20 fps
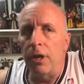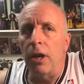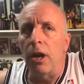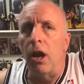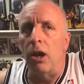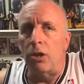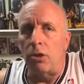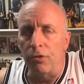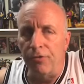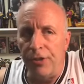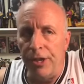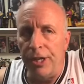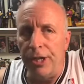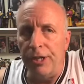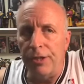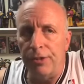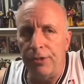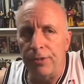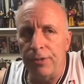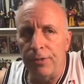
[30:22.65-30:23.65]
Uncle
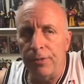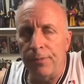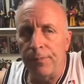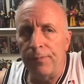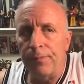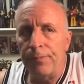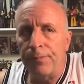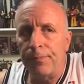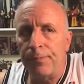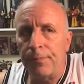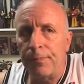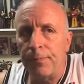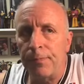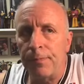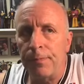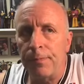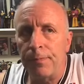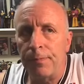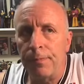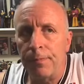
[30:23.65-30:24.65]
Vinny's.
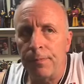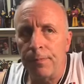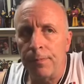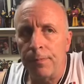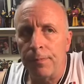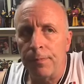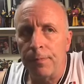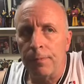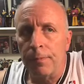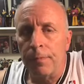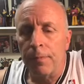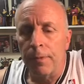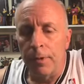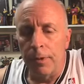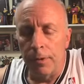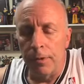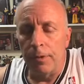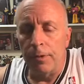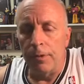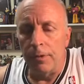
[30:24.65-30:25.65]
Yep.
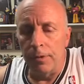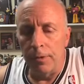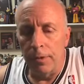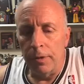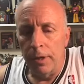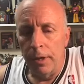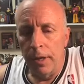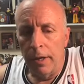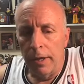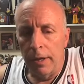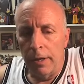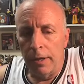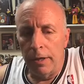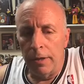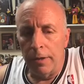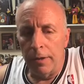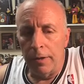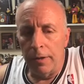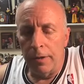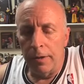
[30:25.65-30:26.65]
Yep. I, I,
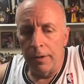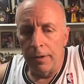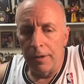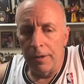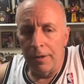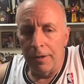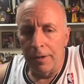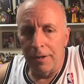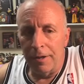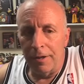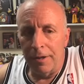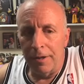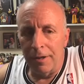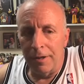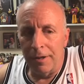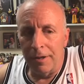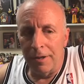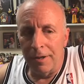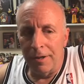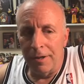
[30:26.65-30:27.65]
I'm a singer,
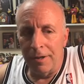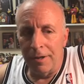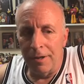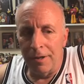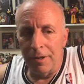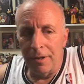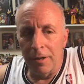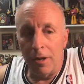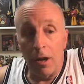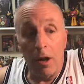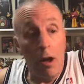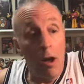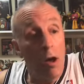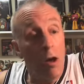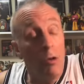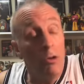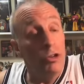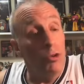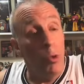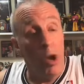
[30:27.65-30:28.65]
too.
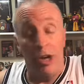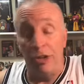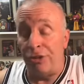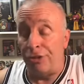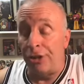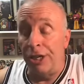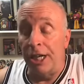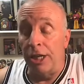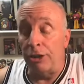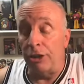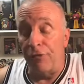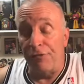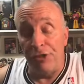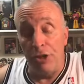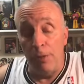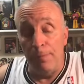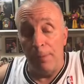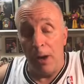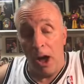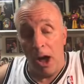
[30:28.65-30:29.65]
You want to sing us a
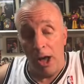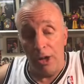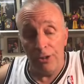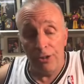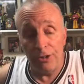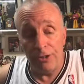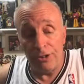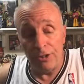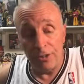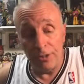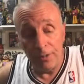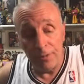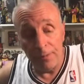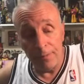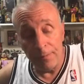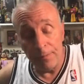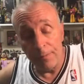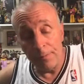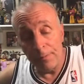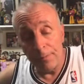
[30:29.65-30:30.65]
few bars?
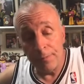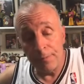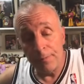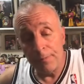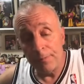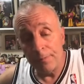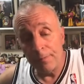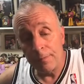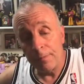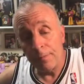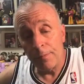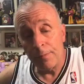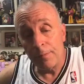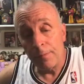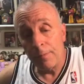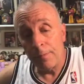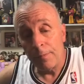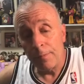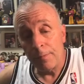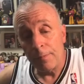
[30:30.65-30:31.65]

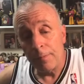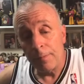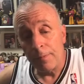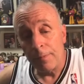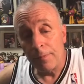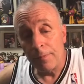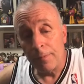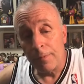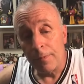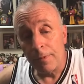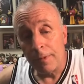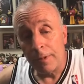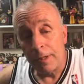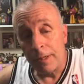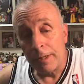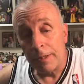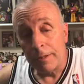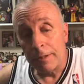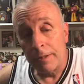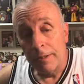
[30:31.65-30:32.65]
Oh, like, what is
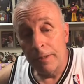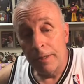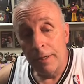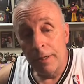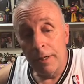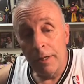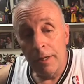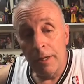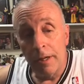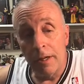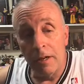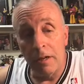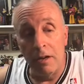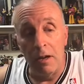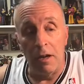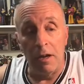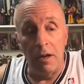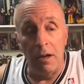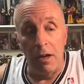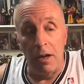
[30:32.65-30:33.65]
your favorite
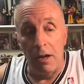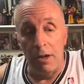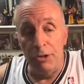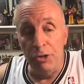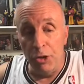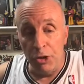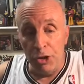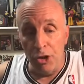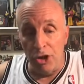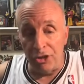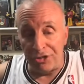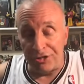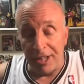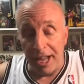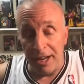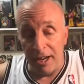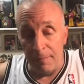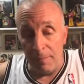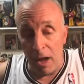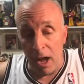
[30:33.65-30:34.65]
song? Um, uh, New York
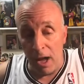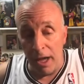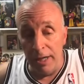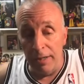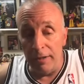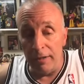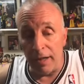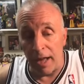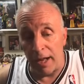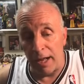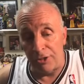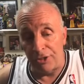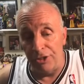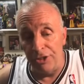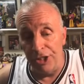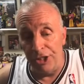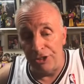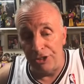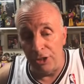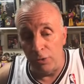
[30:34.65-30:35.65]
State of Mind. That's an
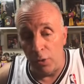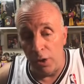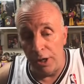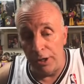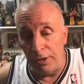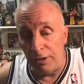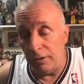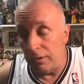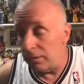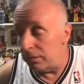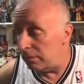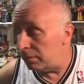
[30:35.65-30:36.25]
easy one.